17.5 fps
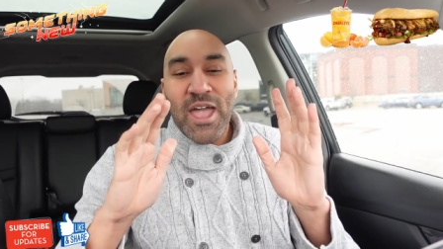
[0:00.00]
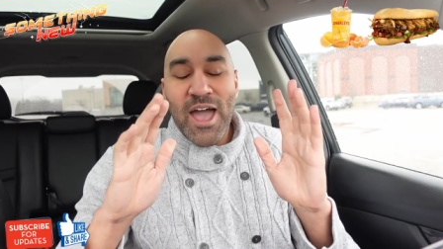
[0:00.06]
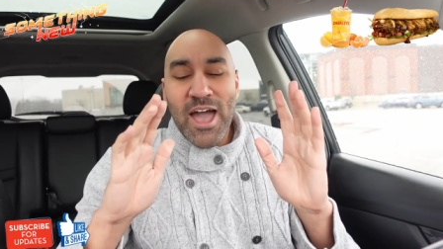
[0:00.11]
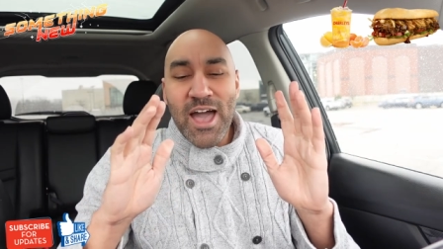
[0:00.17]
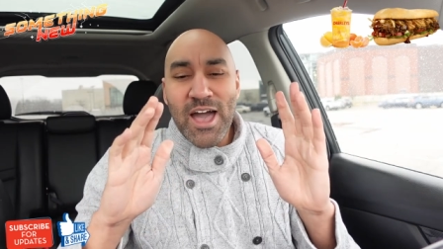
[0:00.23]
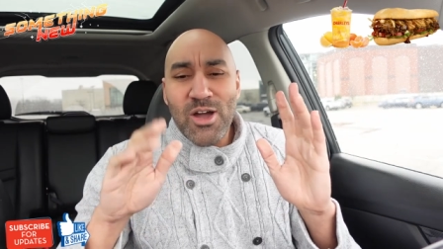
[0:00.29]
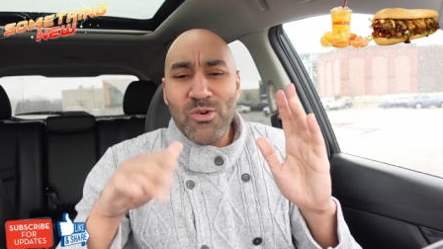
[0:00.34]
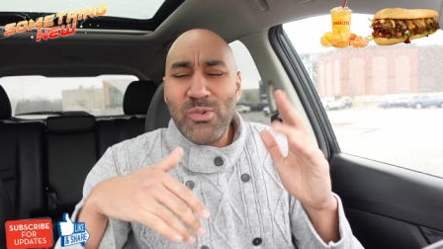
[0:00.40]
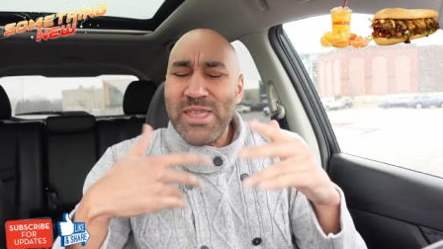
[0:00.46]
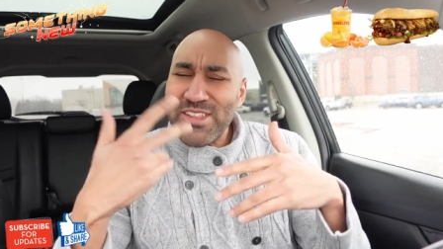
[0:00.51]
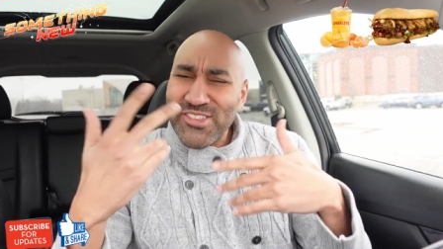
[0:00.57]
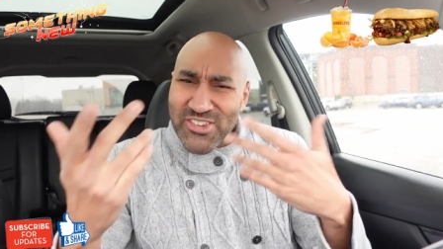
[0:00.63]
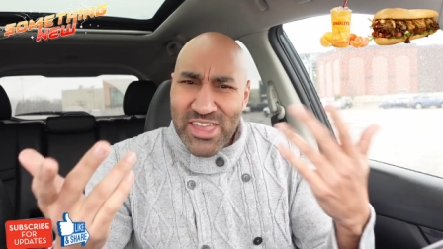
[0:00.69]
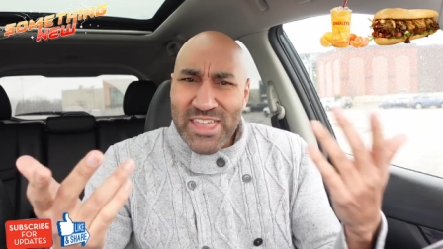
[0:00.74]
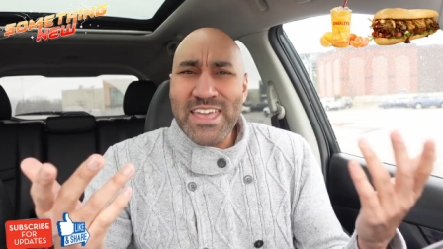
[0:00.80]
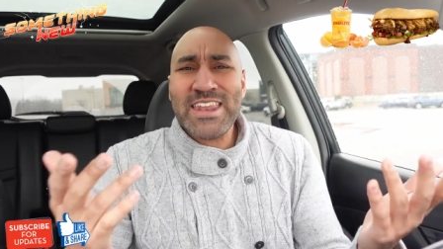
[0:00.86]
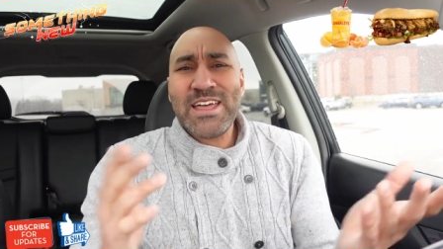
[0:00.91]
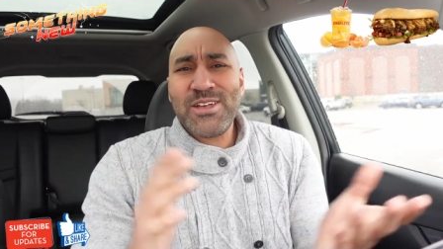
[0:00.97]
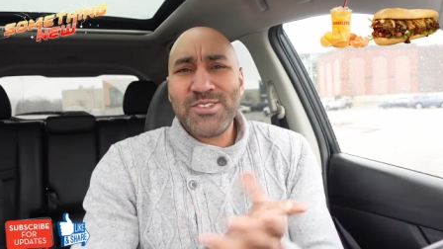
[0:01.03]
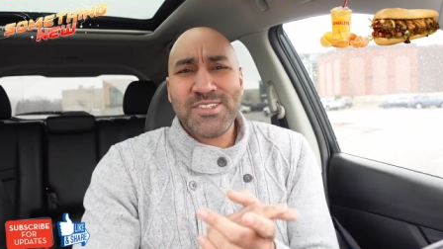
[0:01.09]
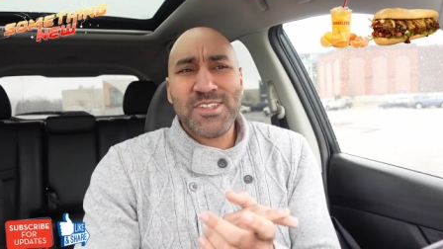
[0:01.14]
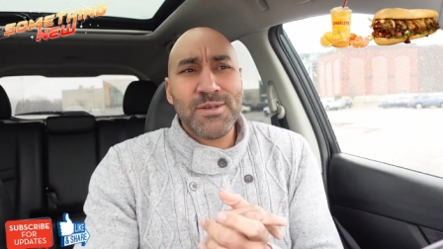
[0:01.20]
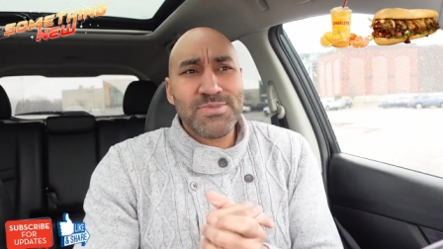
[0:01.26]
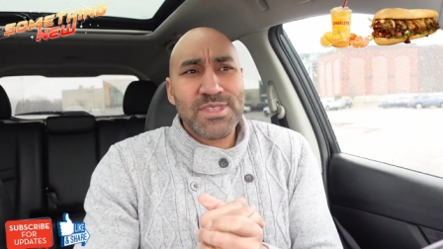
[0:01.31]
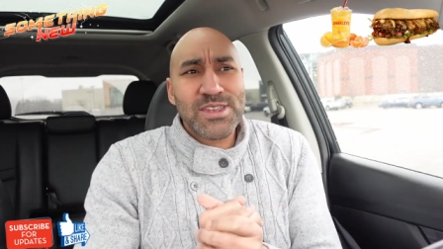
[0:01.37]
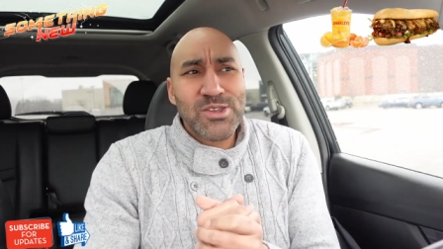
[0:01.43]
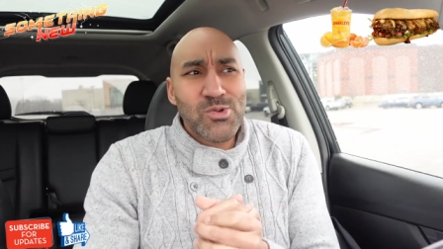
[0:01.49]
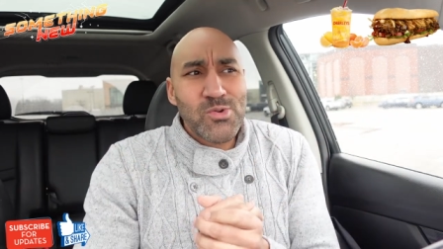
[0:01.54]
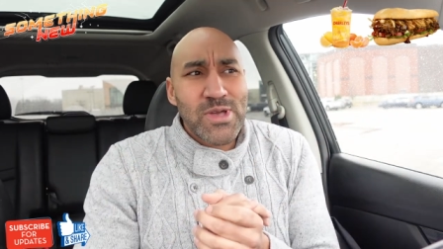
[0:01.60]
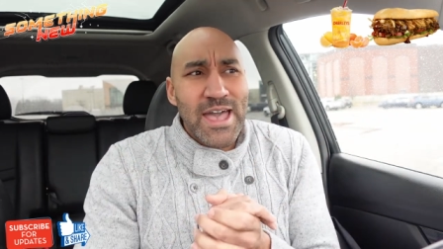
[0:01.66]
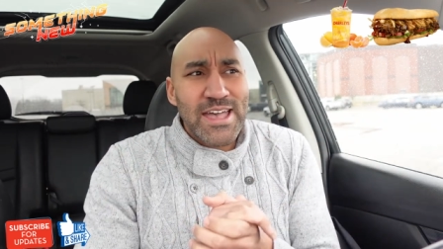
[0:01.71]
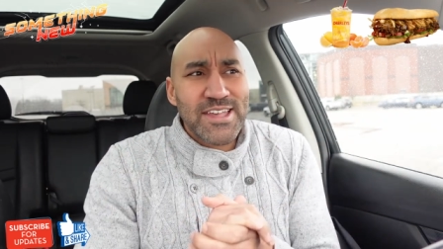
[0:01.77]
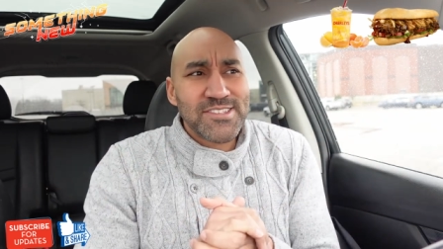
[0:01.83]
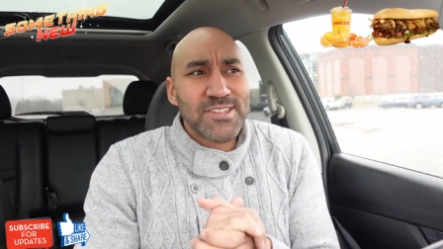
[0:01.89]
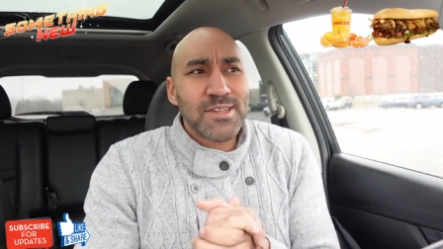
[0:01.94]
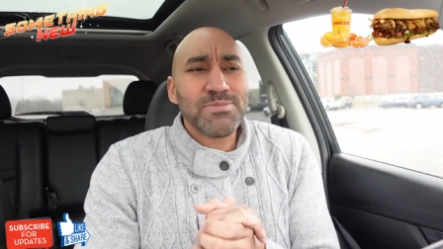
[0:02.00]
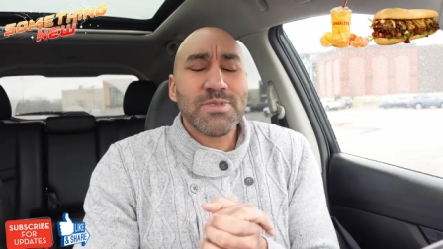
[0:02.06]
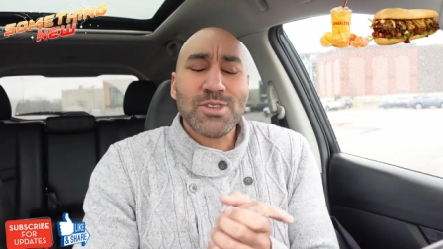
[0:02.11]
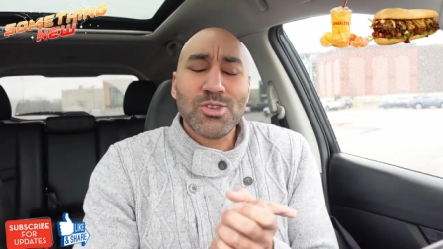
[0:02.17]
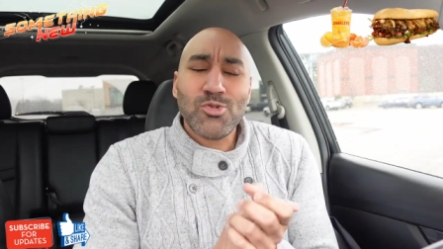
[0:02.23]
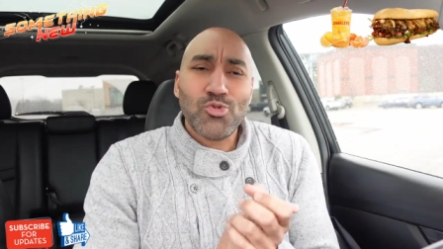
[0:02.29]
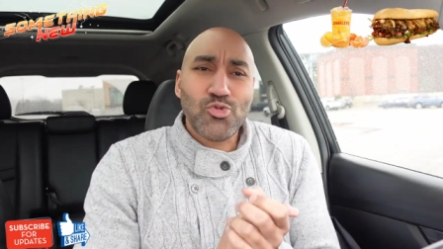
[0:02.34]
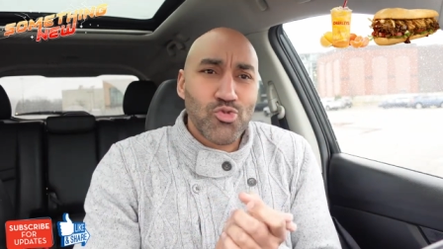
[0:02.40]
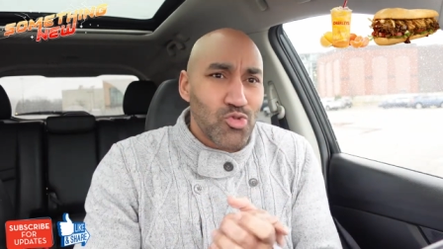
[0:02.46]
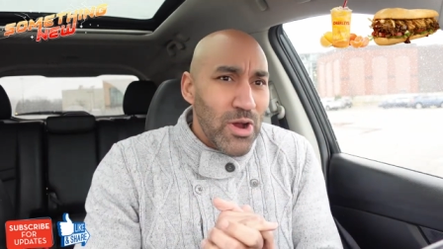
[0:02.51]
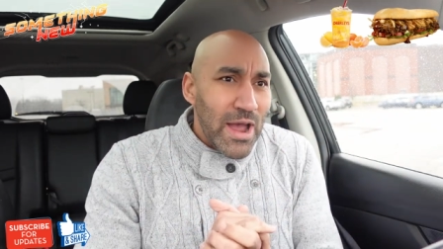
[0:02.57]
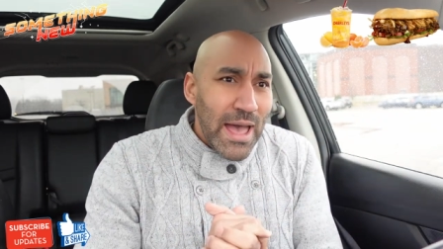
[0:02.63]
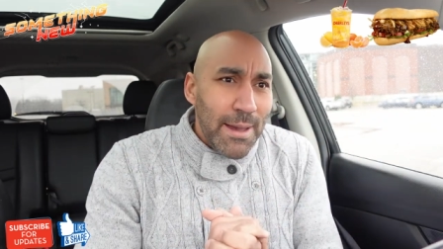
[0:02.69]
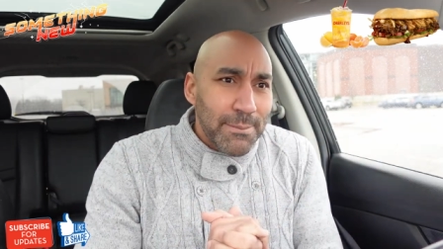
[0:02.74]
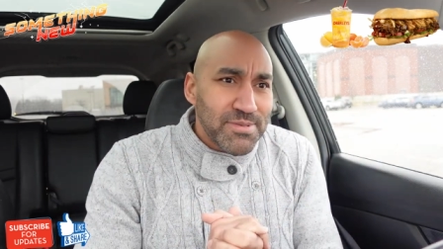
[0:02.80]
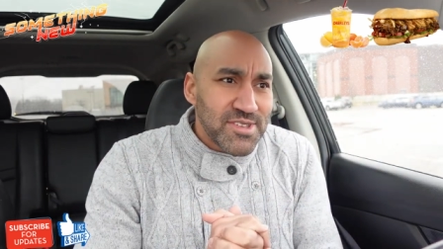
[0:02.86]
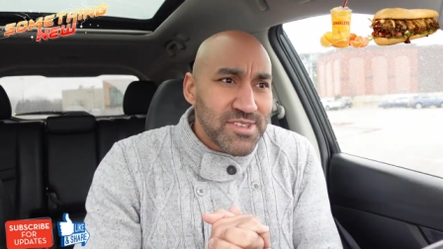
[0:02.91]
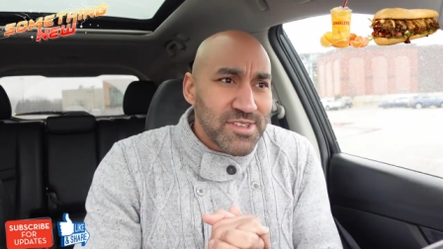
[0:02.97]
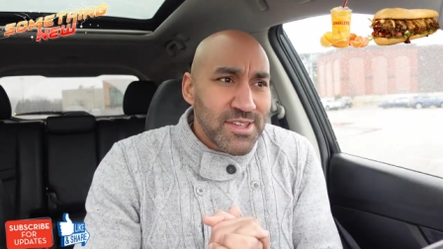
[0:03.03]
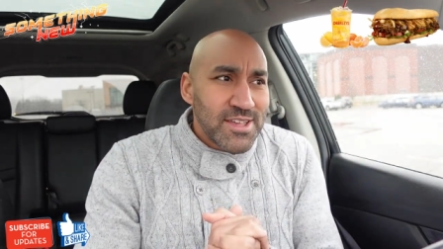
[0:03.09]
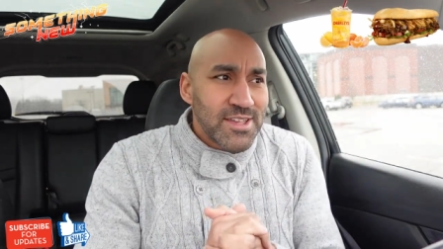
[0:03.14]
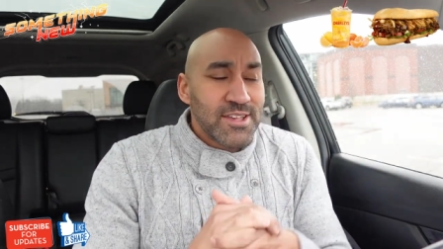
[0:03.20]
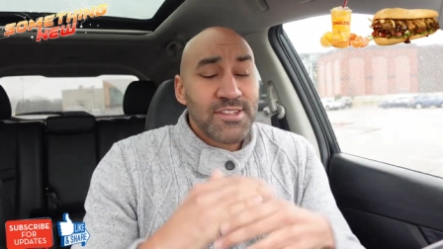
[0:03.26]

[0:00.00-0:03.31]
Uh, we checking out something new, guys. Something new dropped.